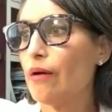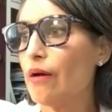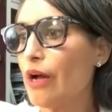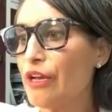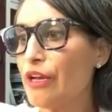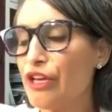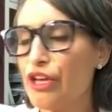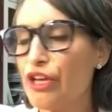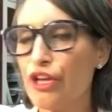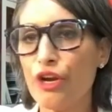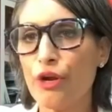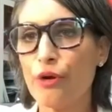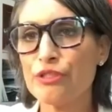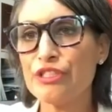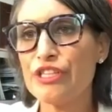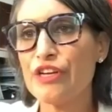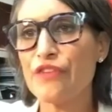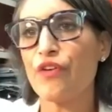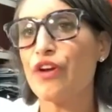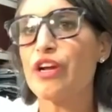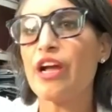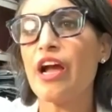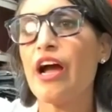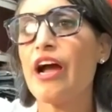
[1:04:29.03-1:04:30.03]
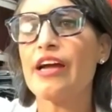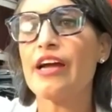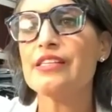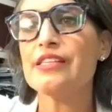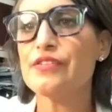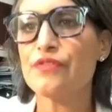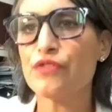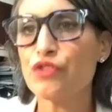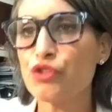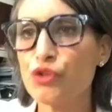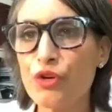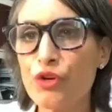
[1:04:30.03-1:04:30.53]
you know different kinds
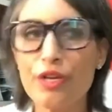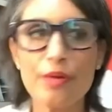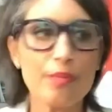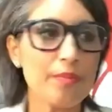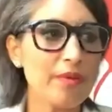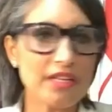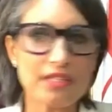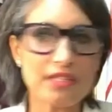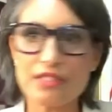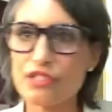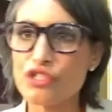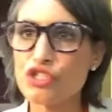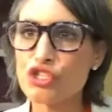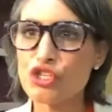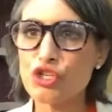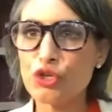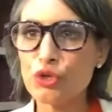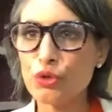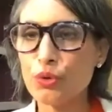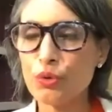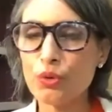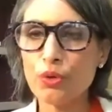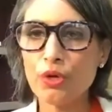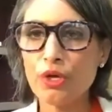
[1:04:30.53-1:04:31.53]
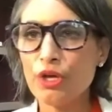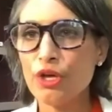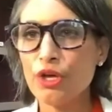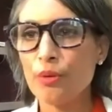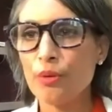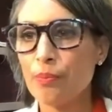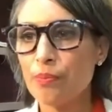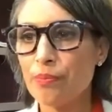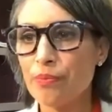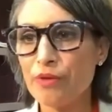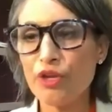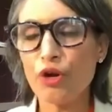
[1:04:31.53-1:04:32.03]
of treatments to
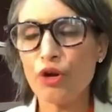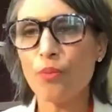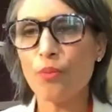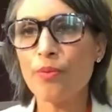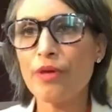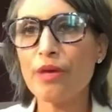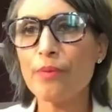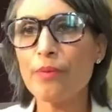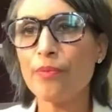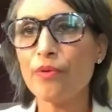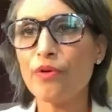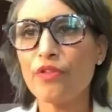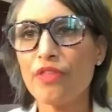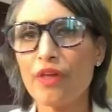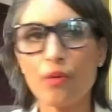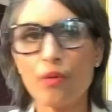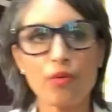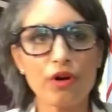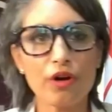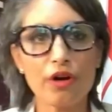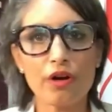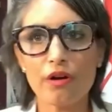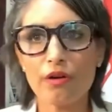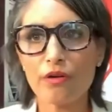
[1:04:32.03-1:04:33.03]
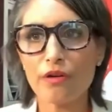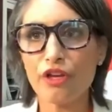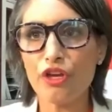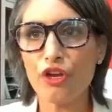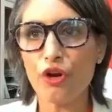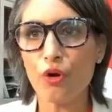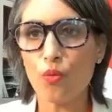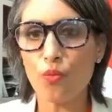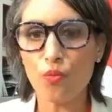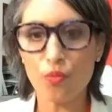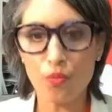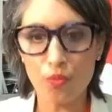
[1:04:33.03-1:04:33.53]
you know people that were you
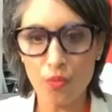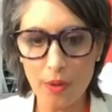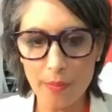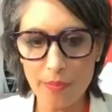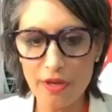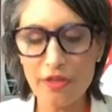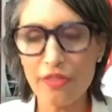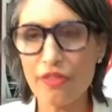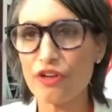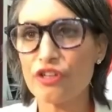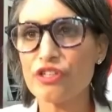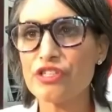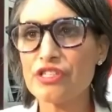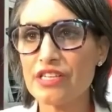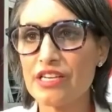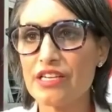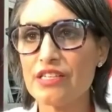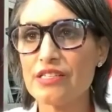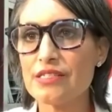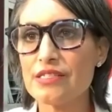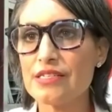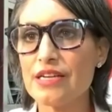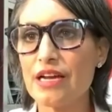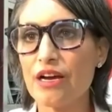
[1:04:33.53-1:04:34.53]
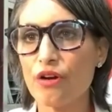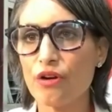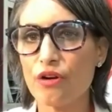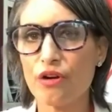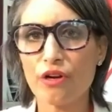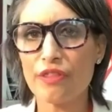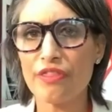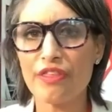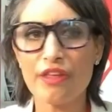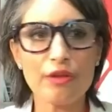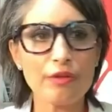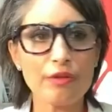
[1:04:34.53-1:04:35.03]
know rubbing their skins down or
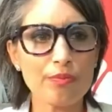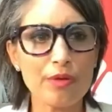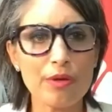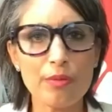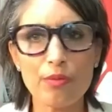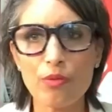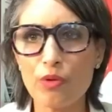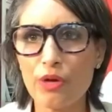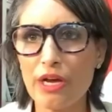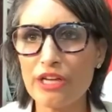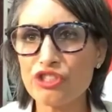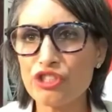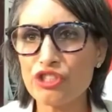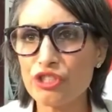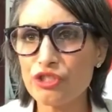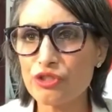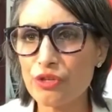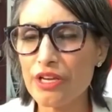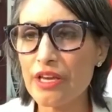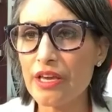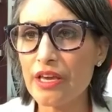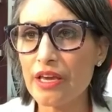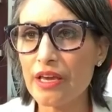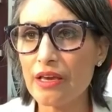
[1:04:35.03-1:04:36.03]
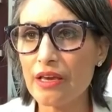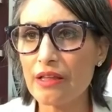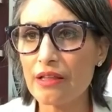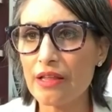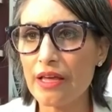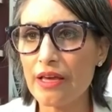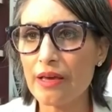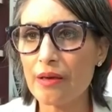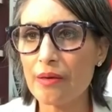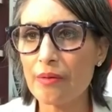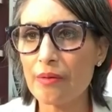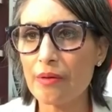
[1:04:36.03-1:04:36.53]
i think people were actually drinking
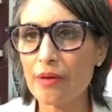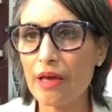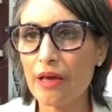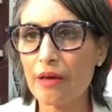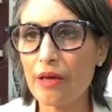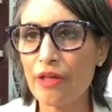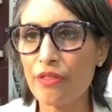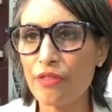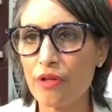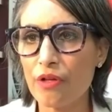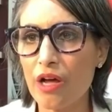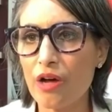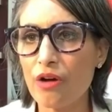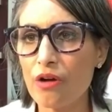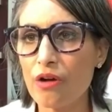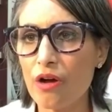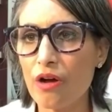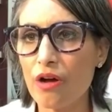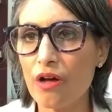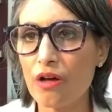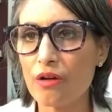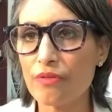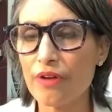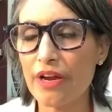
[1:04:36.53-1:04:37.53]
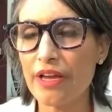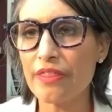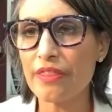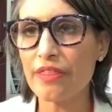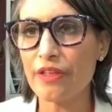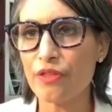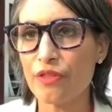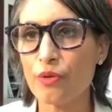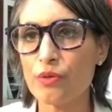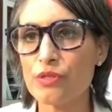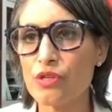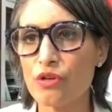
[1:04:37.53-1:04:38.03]
like ethyl alcohol right like
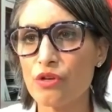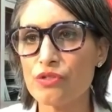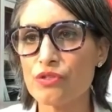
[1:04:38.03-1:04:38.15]
there was yeah.